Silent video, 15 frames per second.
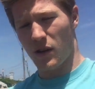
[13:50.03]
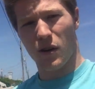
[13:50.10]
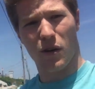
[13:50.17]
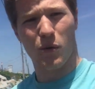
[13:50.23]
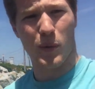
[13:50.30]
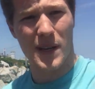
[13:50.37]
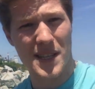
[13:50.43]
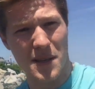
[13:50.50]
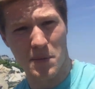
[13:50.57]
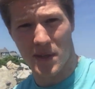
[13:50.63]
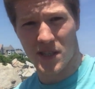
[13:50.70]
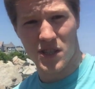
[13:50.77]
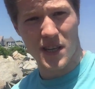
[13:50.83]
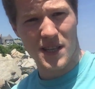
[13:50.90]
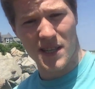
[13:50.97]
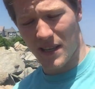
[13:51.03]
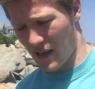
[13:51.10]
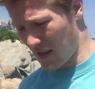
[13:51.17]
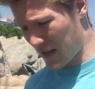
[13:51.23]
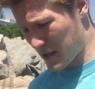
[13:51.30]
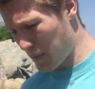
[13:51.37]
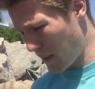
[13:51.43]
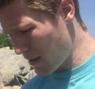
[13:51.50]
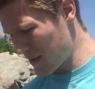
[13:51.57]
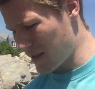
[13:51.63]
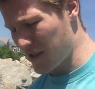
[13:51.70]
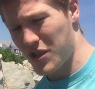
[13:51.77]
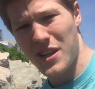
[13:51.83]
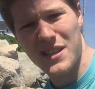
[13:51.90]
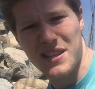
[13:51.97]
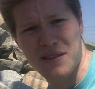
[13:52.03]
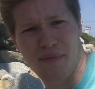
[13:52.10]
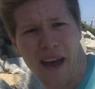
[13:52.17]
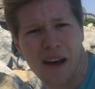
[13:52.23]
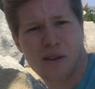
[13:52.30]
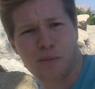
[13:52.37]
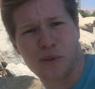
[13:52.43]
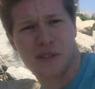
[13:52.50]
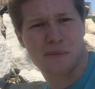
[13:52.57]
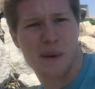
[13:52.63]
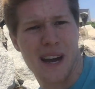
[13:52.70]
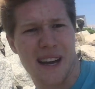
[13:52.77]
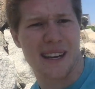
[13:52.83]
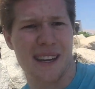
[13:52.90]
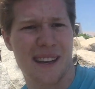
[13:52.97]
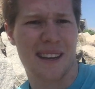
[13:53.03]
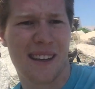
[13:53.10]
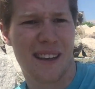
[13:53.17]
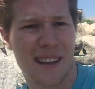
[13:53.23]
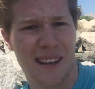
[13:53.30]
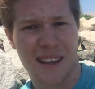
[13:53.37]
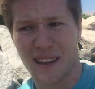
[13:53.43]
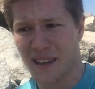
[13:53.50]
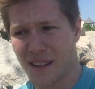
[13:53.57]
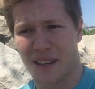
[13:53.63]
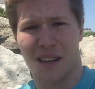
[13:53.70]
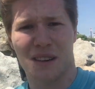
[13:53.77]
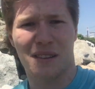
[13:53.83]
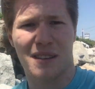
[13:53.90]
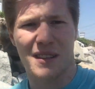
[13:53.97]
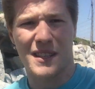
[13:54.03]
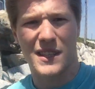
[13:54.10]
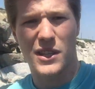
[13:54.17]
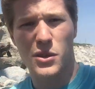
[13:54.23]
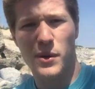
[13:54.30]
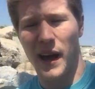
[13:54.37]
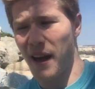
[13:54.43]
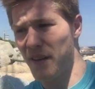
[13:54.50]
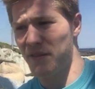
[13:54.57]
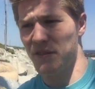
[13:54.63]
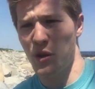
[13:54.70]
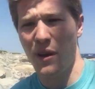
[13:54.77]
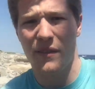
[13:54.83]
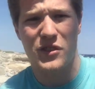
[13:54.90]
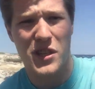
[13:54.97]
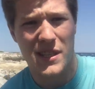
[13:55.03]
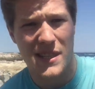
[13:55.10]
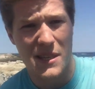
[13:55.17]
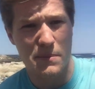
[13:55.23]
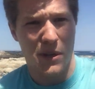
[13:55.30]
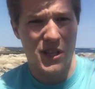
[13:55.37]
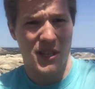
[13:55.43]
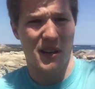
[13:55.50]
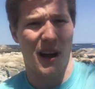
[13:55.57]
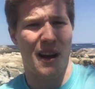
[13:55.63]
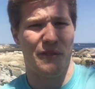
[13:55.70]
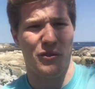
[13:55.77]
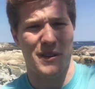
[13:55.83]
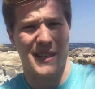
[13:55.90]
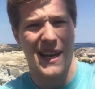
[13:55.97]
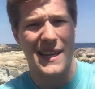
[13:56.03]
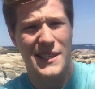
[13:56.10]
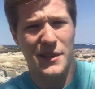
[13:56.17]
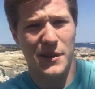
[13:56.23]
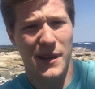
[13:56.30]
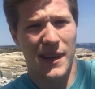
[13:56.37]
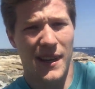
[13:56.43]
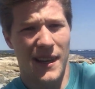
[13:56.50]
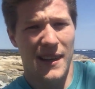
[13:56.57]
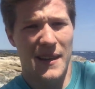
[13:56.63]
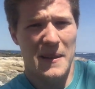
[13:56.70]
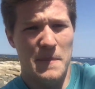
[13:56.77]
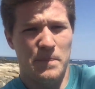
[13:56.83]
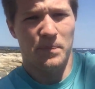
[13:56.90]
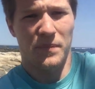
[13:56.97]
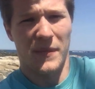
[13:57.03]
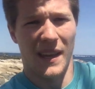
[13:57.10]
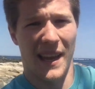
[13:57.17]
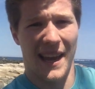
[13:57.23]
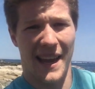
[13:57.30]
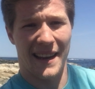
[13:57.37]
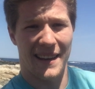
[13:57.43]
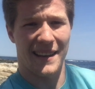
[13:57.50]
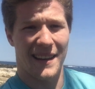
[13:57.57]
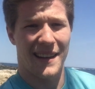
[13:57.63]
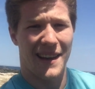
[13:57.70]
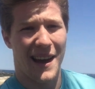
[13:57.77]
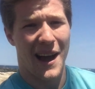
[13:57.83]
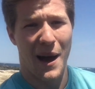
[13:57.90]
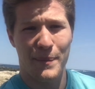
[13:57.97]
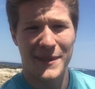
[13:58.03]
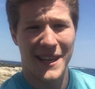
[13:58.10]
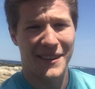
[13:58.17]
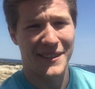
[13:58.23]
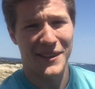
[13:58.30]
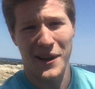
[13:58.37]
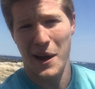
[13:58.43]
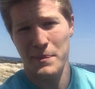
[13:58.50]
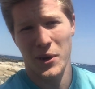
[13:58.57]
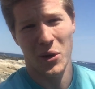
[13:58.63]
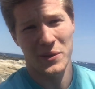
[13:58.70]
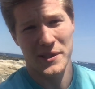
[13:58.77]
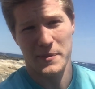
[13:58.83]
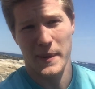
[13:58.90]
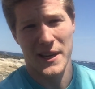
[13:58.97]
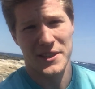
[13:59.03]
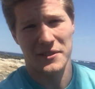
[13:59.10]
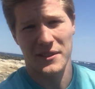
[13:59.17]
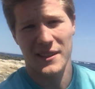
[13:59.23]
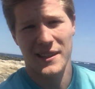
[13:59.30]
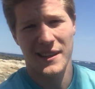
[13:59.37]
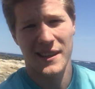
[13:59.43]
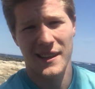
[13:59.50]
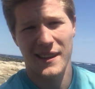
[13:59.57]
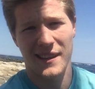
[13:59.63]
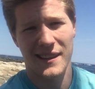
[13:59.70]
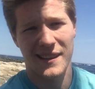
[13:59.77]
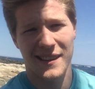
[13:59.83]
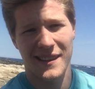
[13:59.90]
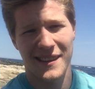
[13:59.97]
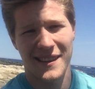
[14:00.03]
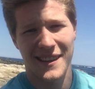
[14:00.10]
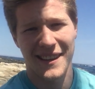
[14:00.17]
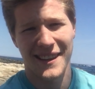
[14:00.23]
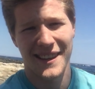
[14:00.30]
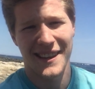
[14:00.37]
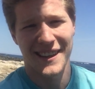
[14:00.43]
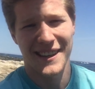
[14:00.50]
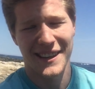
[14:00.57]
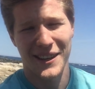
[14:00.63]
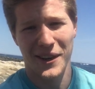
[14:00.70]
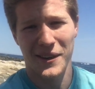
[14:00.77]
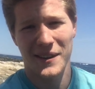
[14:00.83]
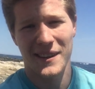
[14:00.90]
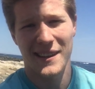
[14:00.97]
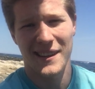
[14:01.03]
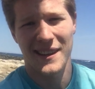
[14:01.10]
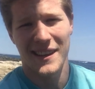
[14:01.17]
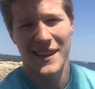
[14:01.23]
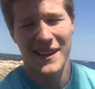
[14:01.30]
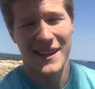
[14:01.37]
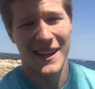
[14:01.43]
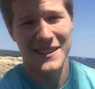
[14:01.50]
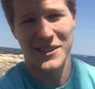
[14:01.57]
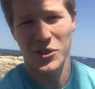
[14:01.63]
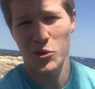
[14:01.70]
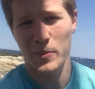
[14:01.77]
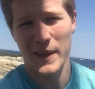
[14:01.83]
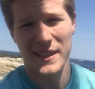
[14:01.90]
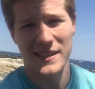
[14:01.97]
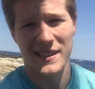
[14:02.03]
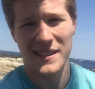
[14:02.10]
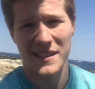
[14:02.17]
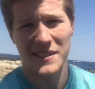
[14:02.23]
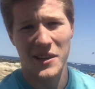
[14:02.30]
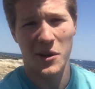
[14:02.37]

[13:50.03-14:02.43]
your wisdom is just, and experience is just as valuable as mine. You know, you have just as much to offer as I do. And I'm telling you, I'm no one special. You know, got 2 businesses